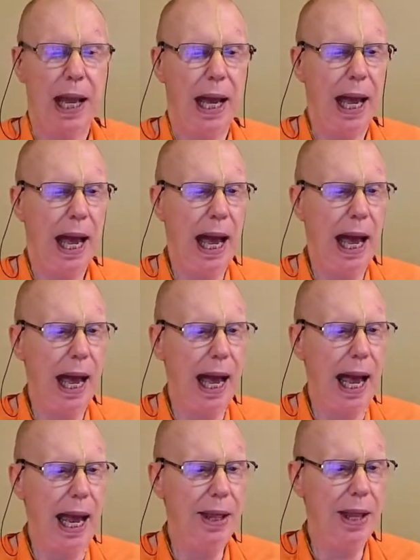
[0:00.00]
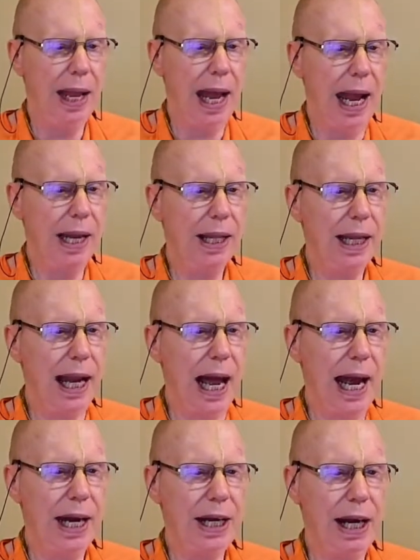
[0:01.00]
And the
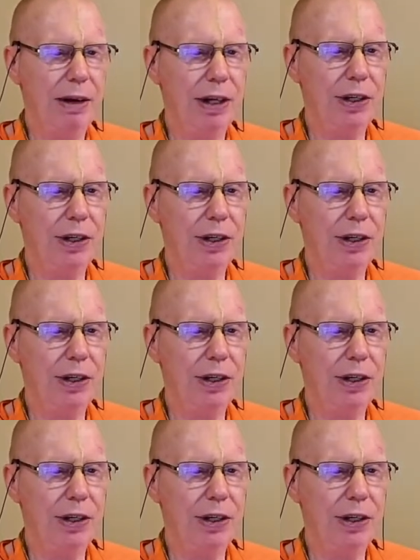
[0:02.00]
idea is